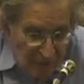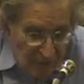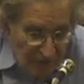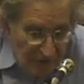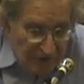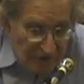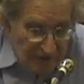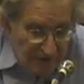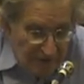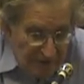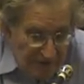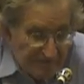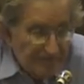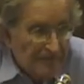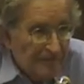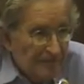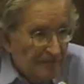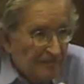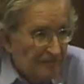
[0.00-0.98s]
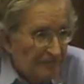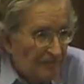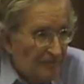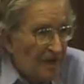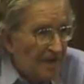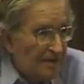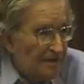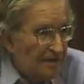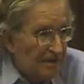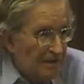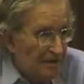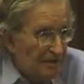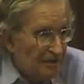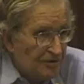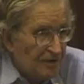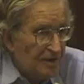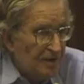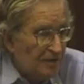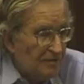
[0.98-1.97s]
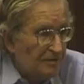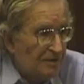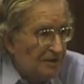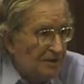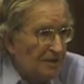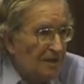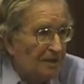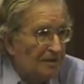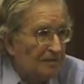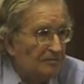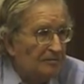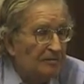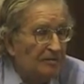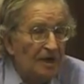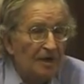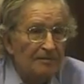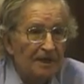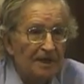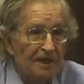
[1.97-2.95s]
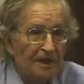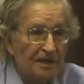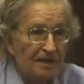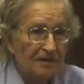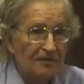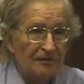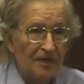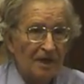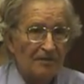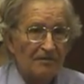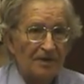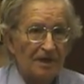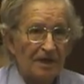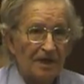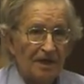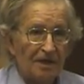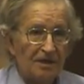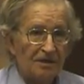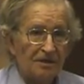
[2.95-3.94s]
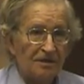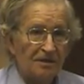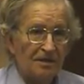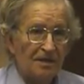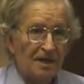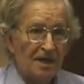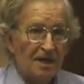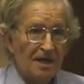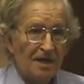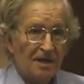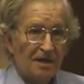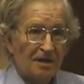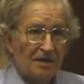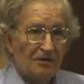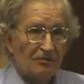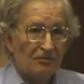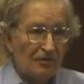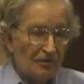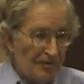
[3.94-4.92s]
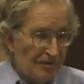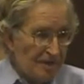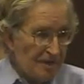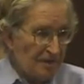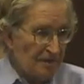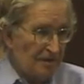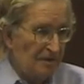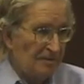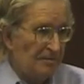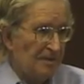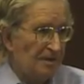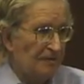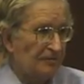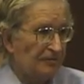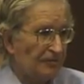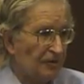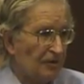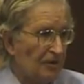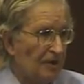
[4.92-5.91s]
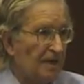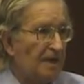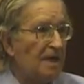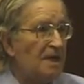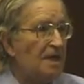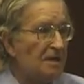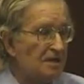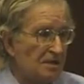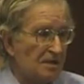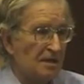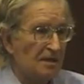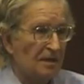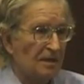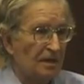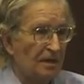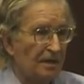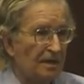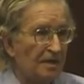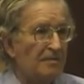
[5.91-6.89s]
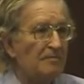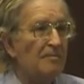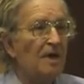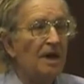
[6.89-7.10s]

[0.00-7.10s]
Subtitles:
Rather interesting propaganda fabrication, revealed to be a fraud instantly, but always